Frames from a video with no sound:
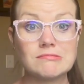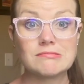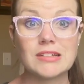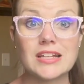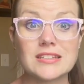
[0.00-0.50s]

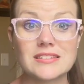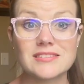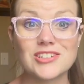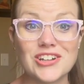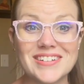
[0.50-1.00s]
that's
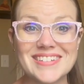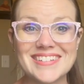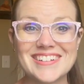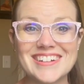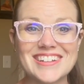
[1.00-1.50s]

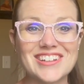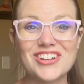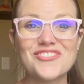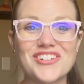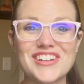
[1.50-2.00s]

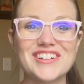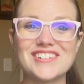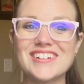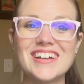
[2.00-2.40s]
good for you.